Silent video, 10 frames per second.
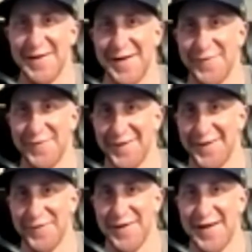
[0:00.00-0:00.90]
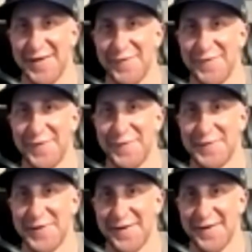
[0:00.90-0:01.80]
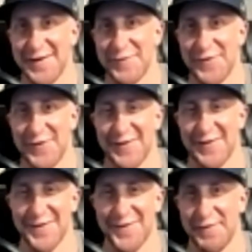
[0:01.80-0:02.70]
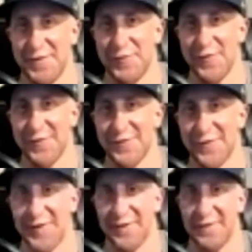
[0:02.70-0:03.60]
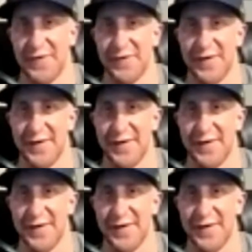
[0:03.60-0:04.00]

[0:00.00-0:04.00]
Every day we've been talking about this, every person we're interviewing.